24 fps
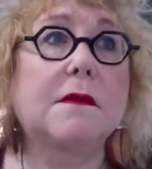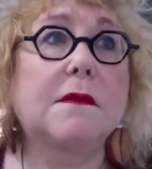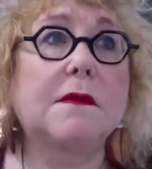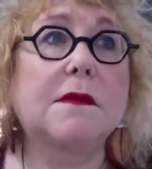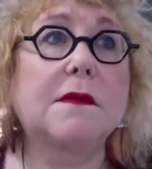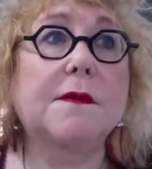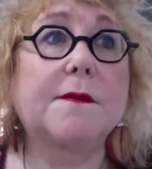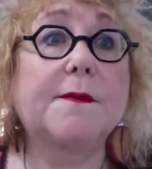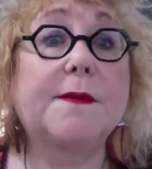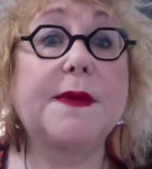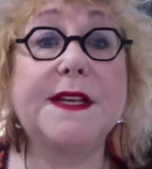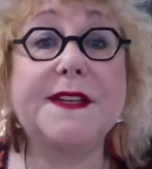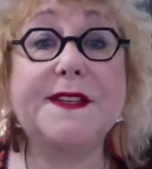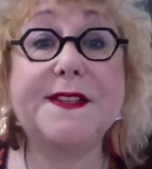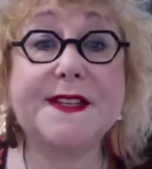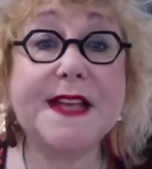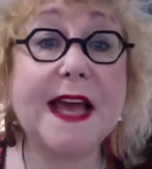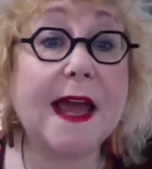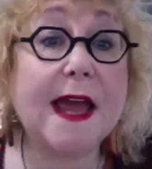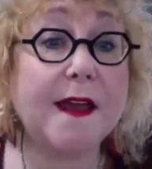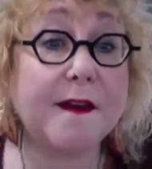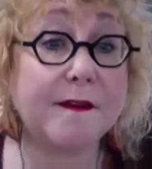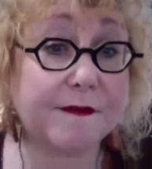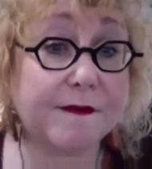be
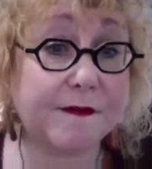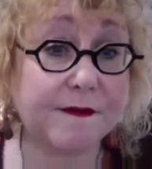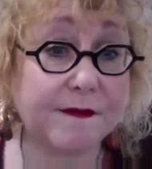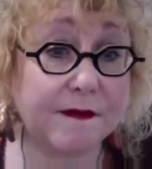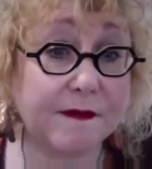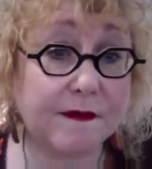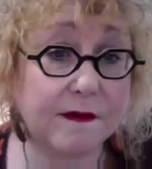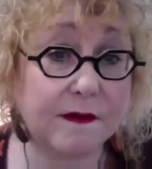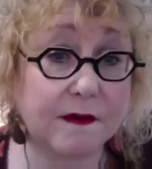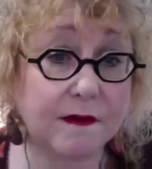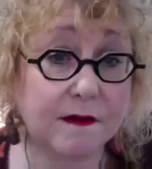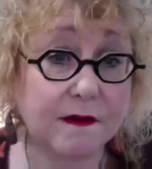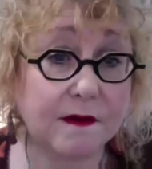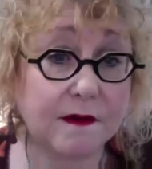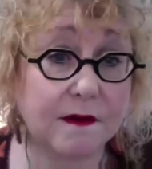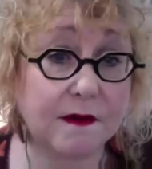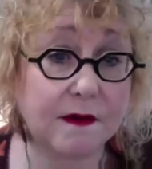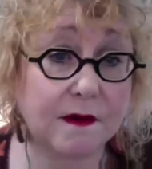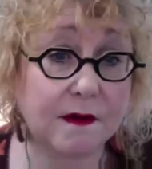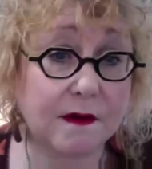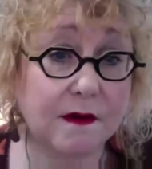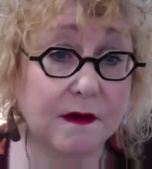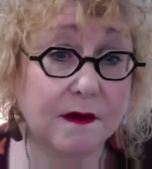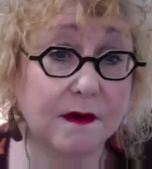safe,
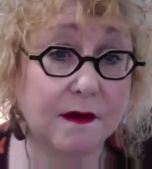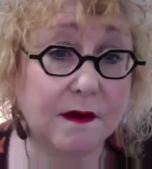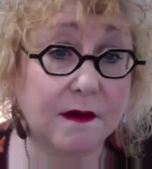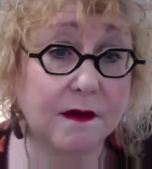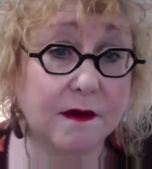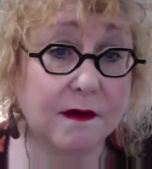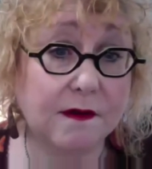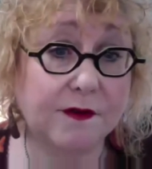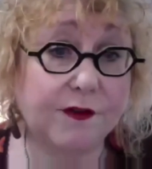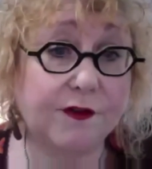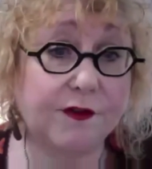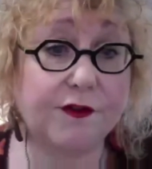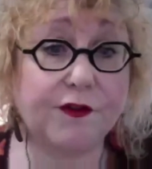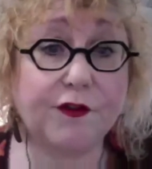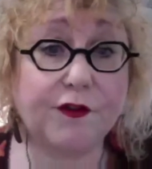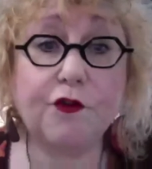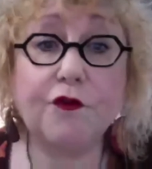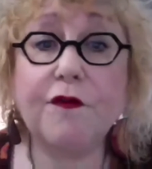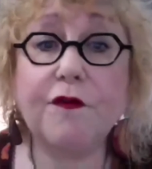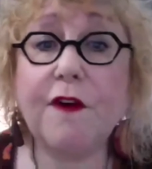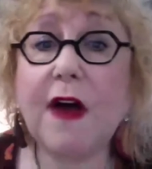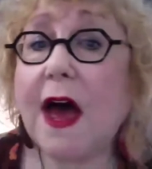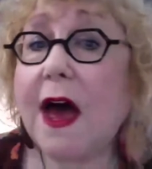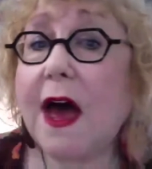to
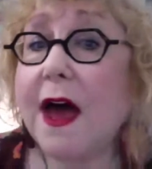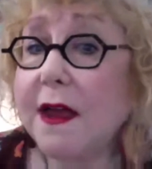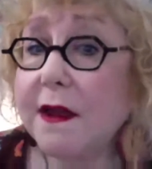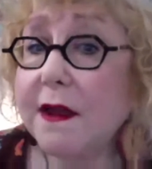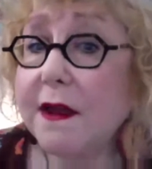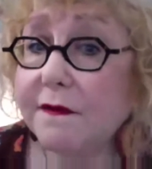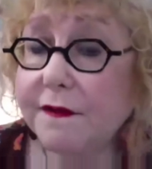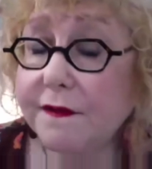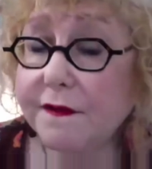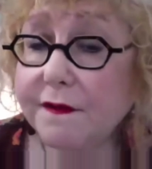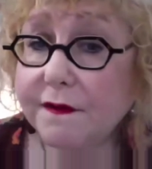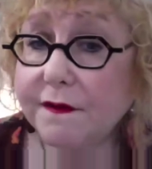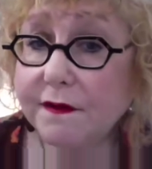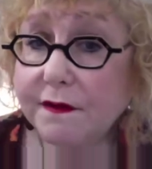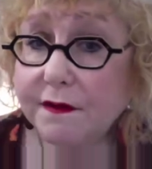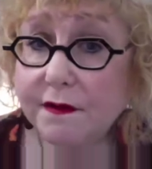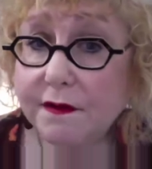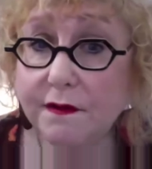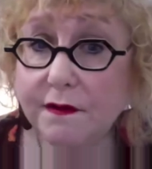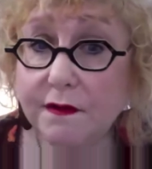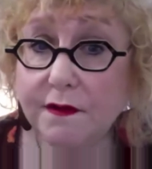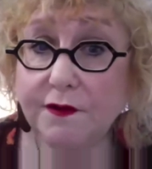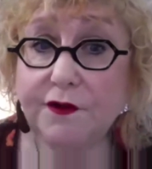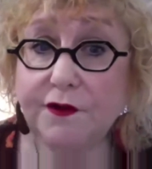survive,
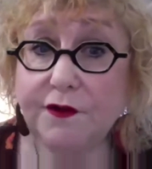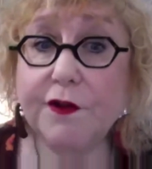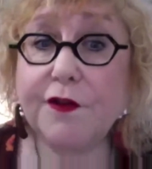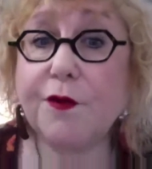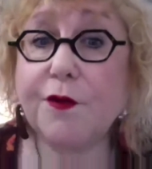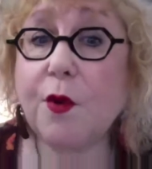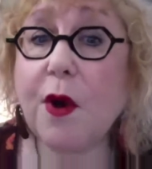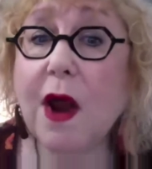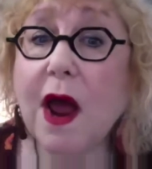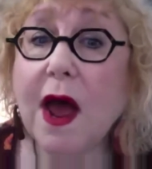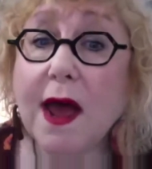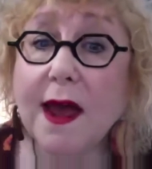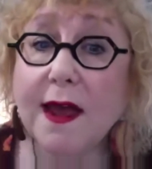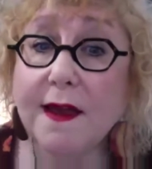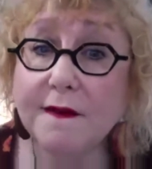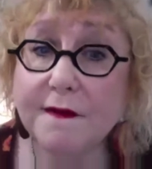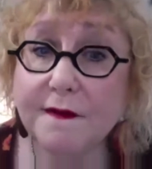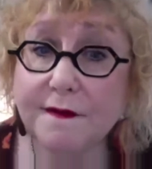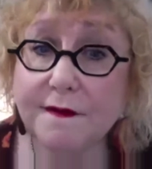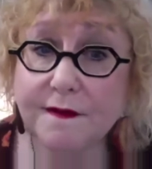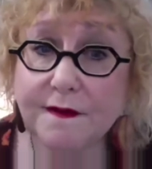to thrive.